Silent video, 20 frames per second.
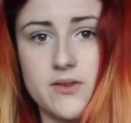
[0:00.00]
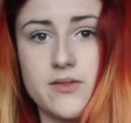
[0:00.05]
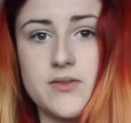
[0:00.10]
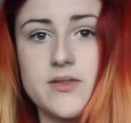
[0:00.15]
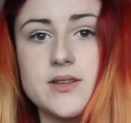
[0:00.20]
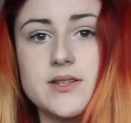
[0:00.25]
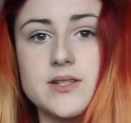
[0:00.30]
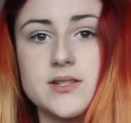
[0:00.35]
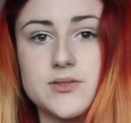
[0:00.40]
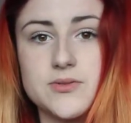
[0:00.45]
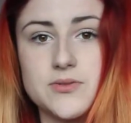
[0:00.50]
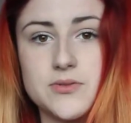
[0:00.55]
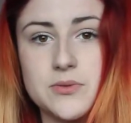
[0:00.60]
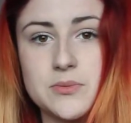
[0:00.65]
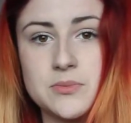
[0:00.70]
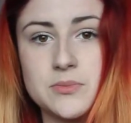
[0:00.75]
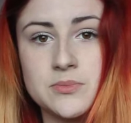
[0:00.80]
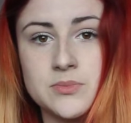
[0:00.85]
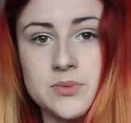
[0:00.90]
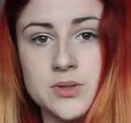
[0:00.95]
This is
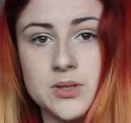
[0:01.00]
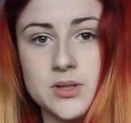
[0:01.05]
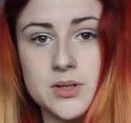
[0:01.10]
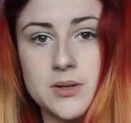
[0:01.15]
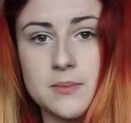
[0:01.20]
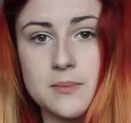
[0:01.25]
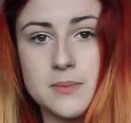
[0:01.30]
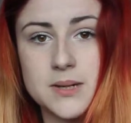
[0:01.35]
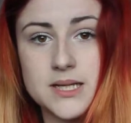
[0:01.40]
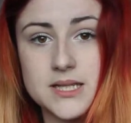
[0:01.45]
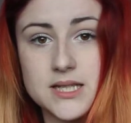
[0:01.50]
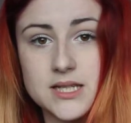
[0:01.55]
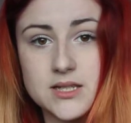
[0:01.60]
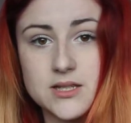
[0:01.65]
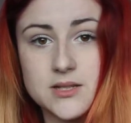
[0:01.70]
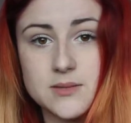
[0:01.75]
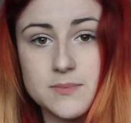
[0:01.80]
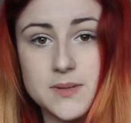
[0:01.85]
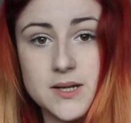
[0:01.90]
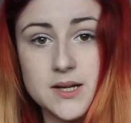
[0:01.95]
from my
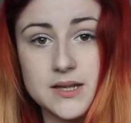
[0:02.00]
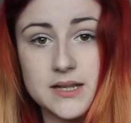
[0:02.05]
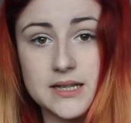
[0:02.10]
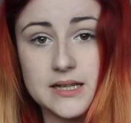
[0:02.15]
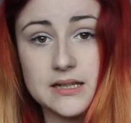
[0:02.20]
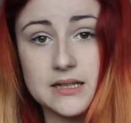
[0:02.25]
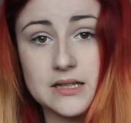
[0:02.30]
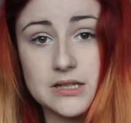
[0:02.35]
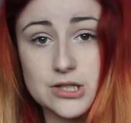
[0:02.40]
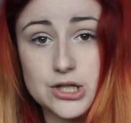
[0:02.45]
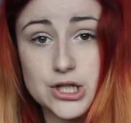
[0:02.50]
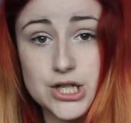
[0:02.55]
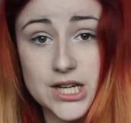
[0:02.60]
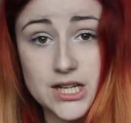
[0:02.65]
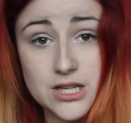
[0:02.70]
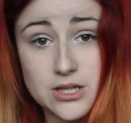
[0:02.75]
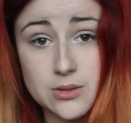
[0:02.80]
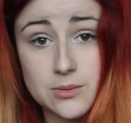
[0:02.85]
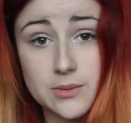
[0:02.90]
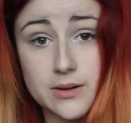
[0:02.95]
sister's birthday last
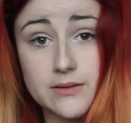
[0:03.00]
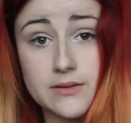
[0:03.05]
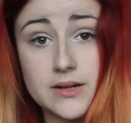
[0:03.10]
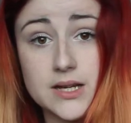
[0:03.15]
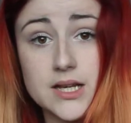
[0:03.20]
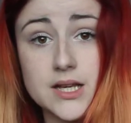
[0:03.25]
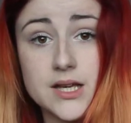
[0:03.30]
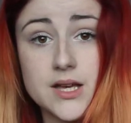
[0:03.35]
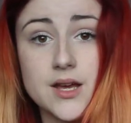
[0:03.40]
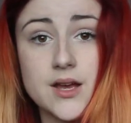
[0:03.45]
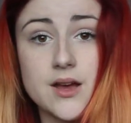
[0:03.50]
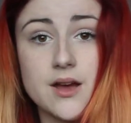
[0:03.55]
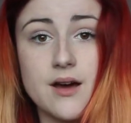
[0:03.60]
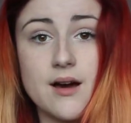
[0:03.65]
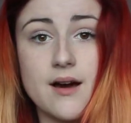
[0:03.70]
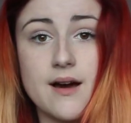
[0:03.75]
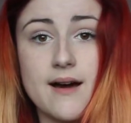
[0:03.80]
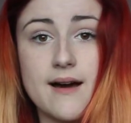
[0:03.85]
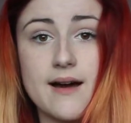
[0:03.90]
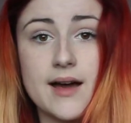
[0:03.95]
January,
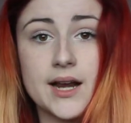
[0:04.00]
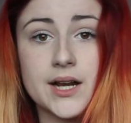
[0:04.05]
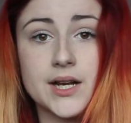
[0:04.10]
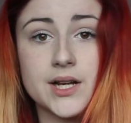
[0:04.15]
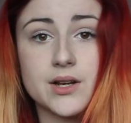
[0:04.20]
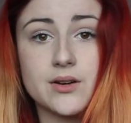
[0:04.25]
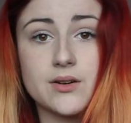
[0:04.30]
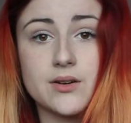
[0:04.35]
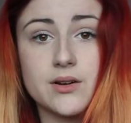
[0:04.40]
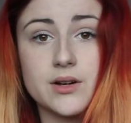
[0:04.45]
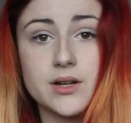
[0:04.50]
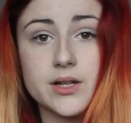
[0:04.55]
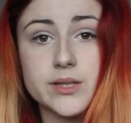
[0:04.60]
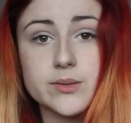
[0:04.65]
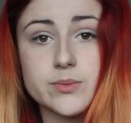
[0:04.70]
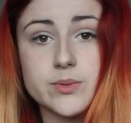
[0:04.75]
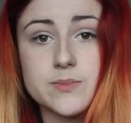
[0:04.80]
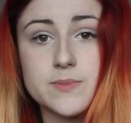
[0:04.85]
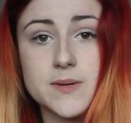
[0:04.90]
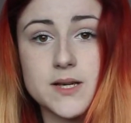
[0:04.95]
and I
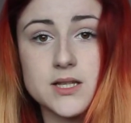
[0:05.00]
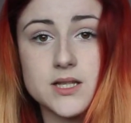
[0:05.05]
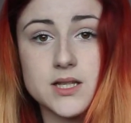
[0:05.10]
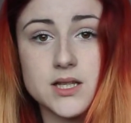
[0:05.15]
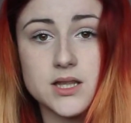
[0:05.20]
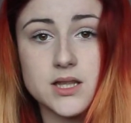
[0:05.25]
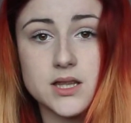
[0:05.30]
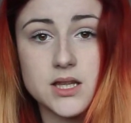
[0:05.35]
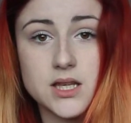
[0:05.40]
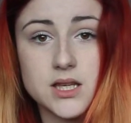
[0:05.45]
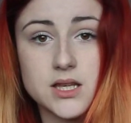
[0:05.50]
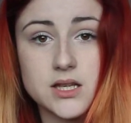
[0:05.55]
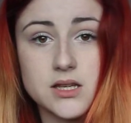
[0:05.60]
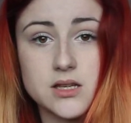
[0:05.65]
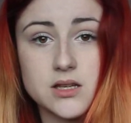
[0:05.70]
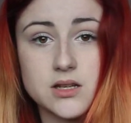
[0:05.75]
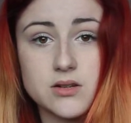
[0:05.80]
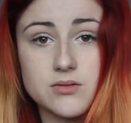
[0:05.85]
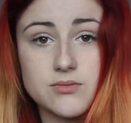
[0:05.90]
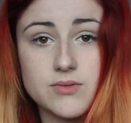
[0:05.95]
was basically
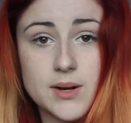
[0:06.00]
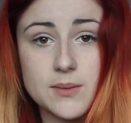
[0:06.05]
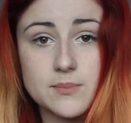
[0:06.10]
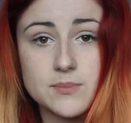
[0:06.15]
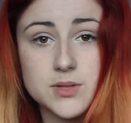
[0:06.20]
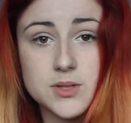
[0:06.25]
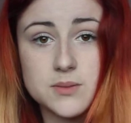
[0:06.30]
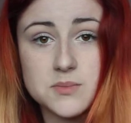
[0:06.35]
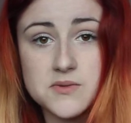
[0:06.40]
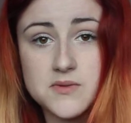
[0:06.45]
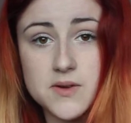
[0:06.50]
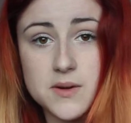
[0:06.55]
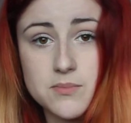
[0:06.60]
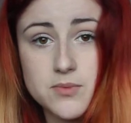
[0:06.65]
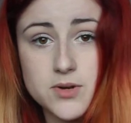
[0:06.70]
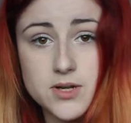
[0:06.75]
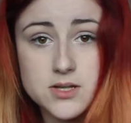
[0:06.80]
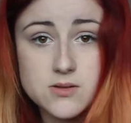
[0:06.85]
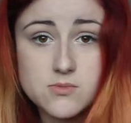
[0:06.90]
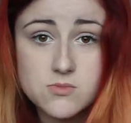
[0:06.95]
going to wrap some of her
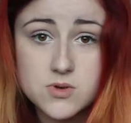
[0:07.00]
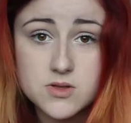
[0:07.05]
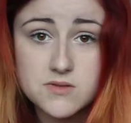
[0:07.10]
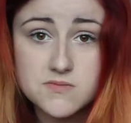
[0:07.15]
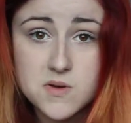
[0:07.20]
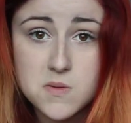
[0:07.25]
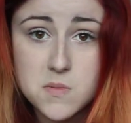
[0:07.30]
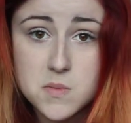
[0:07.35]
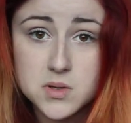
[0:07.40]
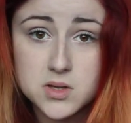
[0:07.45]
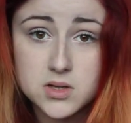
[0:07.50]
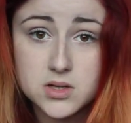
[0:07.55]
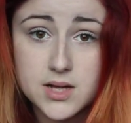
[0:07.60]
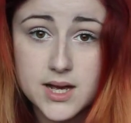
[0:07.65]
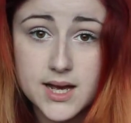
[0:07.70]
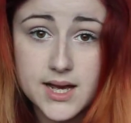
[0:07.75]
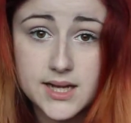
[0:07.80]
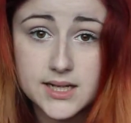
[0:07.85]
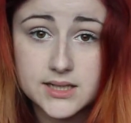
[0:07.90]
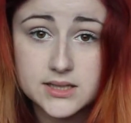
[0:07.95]
present with ribbon,
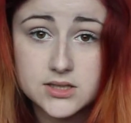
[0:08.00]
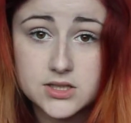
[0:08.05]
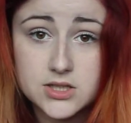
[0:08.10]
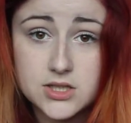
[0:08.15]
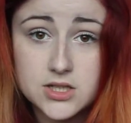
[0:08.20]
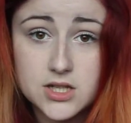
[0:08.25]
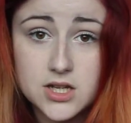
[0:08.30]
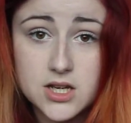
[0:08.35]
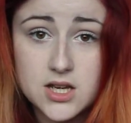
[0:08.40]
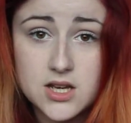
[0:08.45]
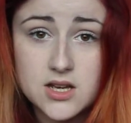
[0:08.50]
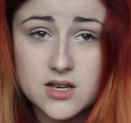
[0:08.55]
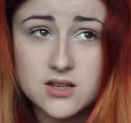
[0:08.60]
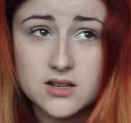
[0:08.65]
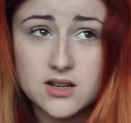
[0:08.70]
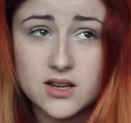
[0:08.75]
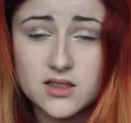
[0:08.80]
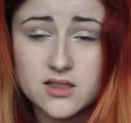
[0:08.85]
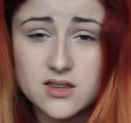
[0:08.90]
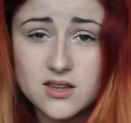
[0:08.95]
and
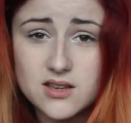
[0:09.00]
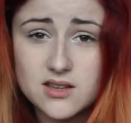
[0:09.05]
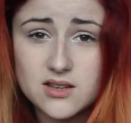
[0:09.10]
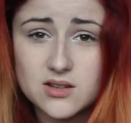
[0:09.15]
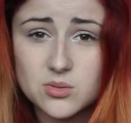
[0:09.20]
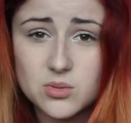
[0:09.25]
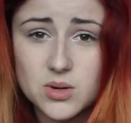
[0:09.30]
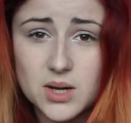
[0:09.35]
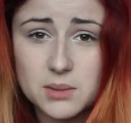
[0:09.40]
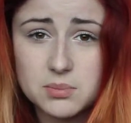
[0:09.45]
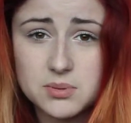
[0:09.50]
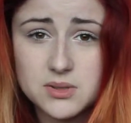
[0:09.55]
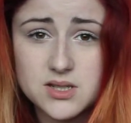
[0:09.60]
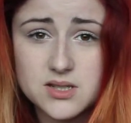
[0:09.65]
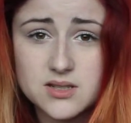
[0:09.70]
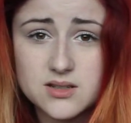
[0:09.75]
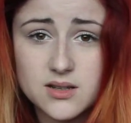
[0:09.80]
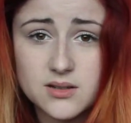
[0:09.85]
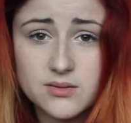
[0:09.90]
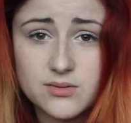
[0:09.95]
I think what happened
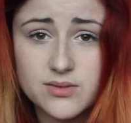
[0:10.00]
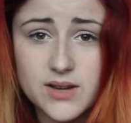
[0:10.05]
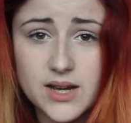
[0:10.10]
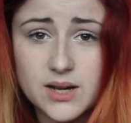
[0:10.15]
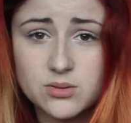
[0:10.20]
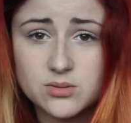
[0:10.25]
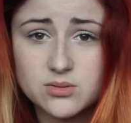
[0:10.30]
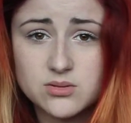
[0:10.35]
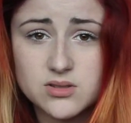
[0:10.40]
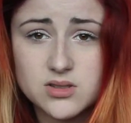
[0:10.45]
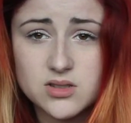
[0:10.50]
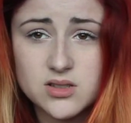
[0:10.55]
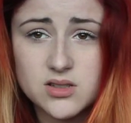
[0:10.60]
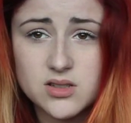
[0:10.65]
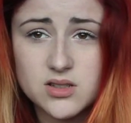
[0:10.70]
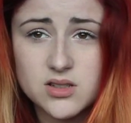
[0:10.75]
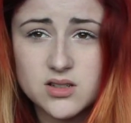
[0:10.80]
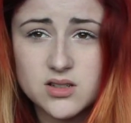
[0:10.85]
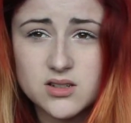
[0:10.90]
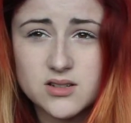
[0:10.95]
is I found
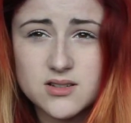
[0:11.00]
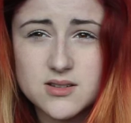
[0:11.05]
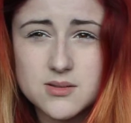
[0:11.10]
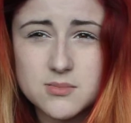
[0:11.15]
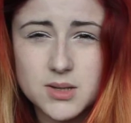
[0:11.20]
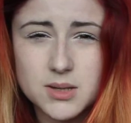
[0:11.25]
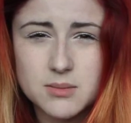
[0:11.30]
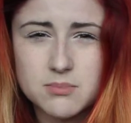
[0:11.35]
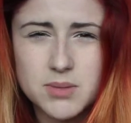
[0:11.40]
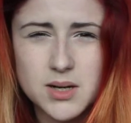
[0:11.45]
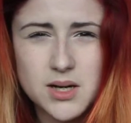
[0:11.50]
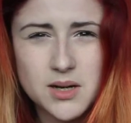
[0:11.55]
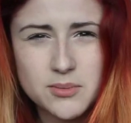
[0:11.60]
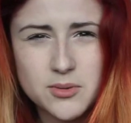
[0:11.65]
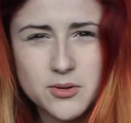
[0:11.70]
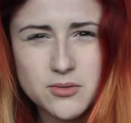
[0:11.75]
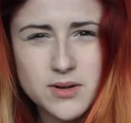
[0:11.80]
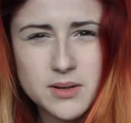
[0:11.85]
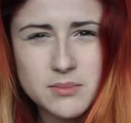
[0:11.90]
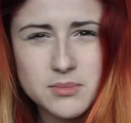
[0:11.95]
some like
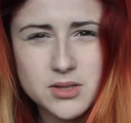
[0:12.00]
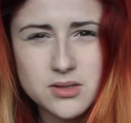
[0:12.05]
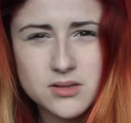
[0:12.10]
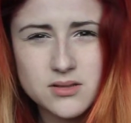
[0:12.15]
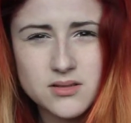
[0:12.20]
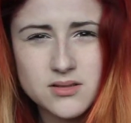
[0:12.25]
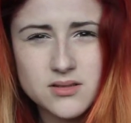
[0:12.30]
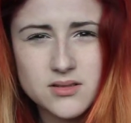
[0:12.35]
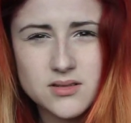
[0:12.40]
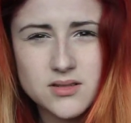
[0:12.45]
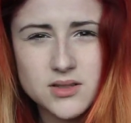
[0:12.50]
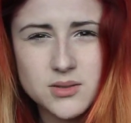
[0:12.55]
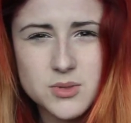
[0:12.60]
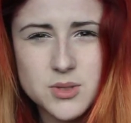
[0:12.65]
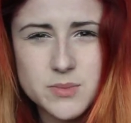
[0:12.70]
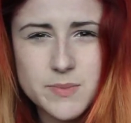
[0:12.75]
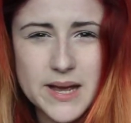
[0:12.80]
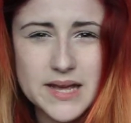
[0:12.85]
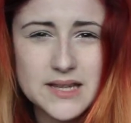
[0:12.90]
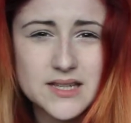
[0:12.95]
purple ribbon that
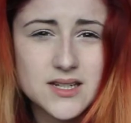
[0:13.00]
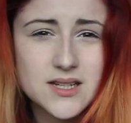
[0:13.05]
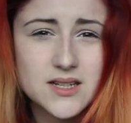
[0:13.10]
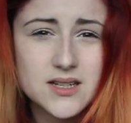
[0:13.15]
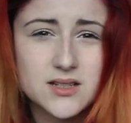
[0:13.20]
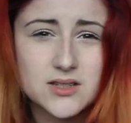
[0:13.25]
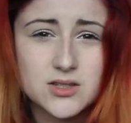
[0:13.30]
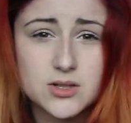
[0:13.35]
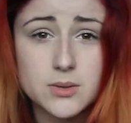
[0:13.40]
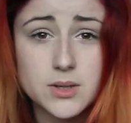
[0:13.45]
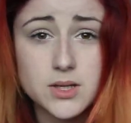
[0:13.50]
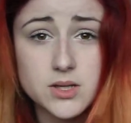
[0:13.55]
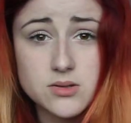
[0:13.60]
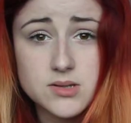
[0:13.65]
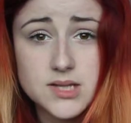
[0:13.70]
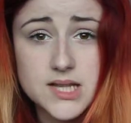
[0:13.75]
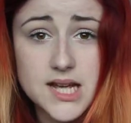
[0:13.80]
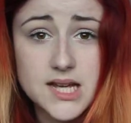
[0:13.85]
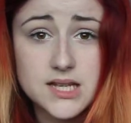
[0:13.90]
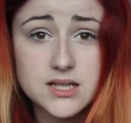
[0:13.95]
was better, and so I
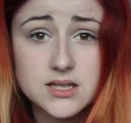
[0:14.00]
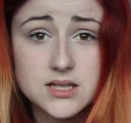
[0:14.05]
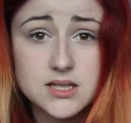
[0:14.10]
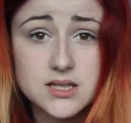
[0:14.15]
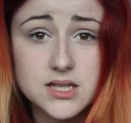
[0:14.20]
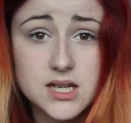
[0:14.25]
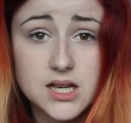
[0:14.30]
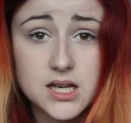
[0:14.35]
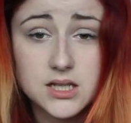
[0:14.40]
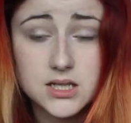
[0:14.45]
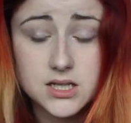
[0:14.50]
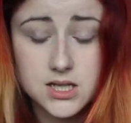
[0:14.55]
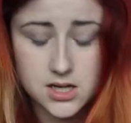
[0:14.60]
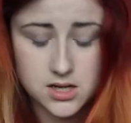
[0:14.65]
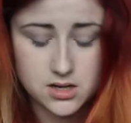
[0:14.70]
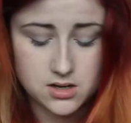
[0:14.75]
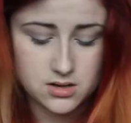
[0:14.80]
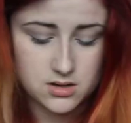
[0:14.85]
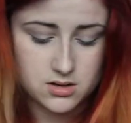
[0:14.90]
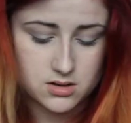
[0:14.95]
used that instead.
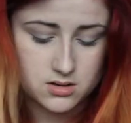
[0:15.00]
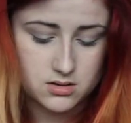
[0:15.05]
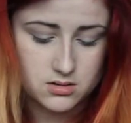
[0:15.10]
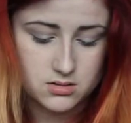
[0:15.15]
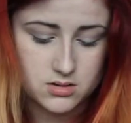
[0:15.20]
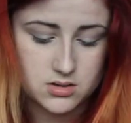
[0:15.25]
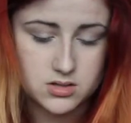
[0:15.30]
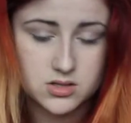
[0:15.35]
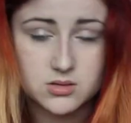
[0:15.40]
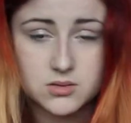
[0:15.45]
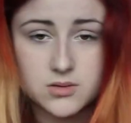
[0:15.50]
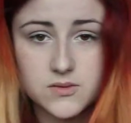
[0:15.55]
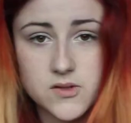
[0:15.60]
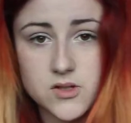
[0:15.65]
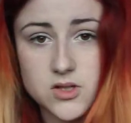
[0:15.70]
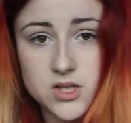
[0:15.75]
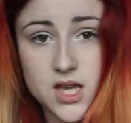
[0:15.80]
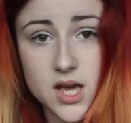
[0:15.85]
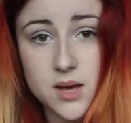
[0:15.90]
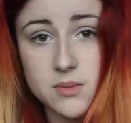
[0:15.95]
And so I've
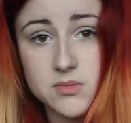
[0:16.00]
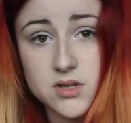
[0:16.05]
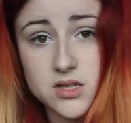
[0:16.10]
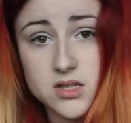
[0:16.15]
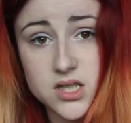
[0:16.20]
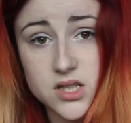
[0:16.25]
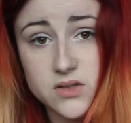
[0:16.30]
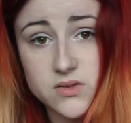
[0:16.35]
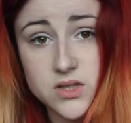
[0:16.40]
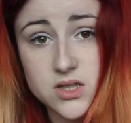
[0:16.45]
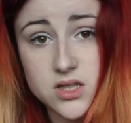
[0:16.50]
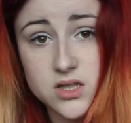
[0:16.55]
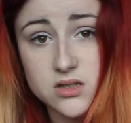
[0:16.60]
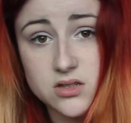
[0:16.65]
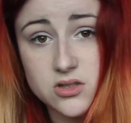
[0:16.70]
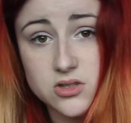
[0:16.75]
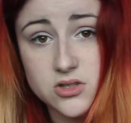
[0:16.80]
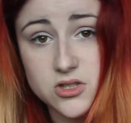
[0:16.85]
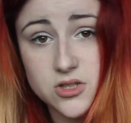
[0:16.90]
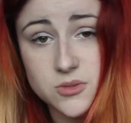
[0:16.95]
just kept this ever
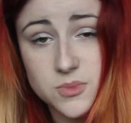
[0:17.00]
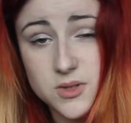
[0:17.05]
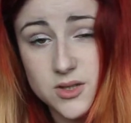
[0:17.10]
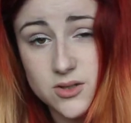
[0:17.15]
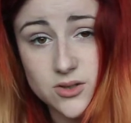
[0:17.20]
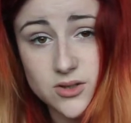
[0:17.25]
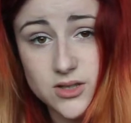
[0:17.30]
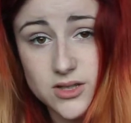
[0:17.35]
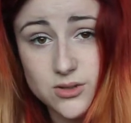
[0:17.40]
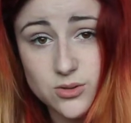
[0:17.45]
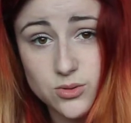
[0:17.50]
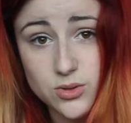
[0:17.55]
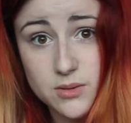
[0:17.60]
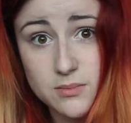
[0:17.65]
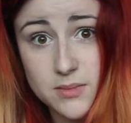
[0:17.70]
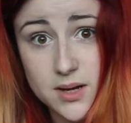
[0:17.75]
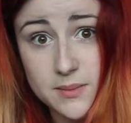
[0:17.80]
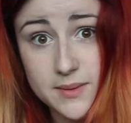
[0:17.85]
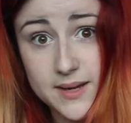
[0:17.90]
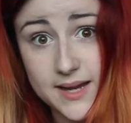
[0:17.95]
since, just because I thought it
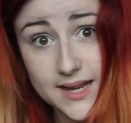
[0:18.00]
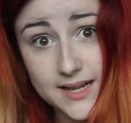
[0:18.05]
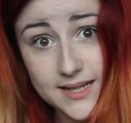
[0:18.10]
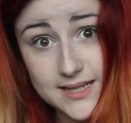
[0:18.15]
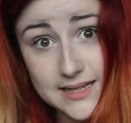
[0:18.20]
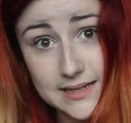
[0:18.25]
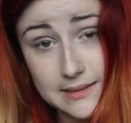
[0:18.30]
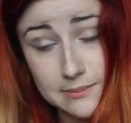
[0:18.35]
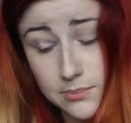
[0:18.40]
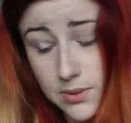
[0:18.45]
might be handy.